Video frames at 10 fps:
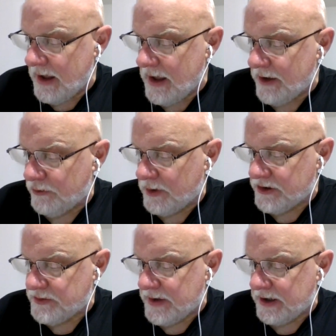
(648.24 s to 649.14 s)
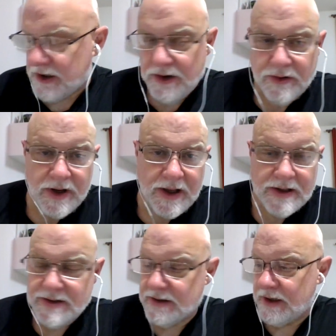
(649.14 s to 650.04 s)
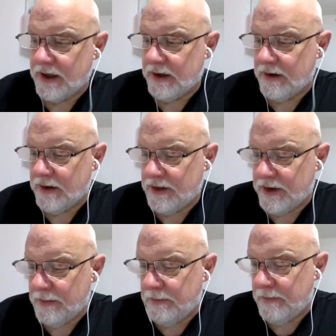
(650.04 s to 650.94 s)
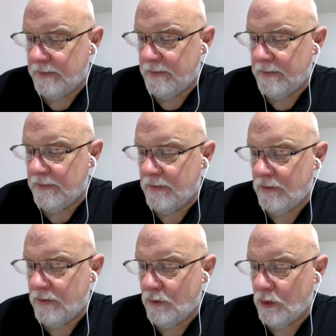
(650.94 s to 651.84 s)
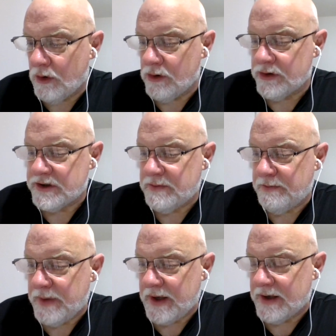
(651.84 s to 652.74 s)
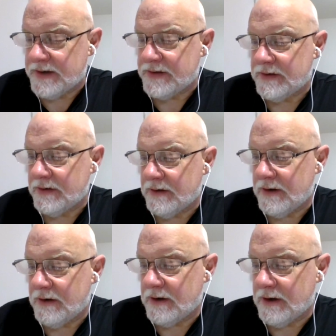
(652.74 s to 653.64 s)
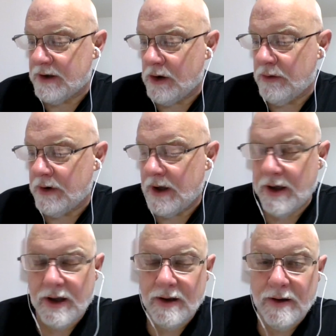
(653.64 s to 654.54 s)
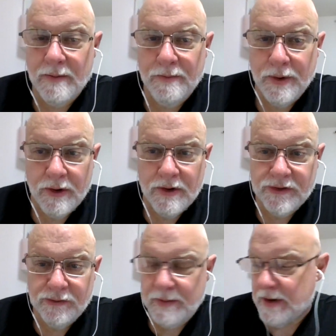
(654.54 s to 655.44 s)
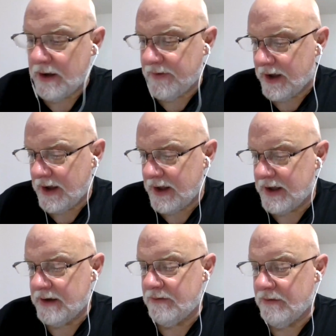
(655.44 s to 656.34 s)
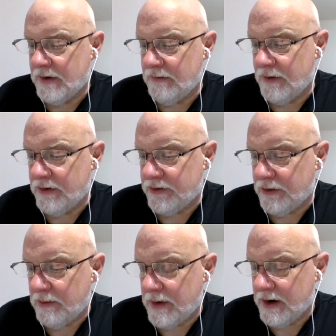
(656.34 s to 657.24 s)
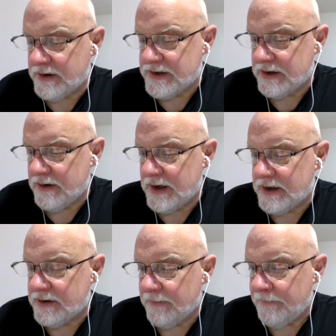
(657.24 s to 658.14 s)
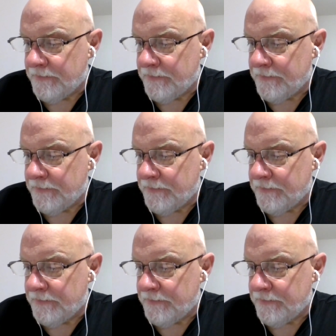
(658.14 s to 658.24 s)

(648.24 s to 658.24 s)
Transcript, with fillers: as well as being known as like the world's biggest Con- uh, Burroughs ripoff guy. He, he wrote his own Mars series.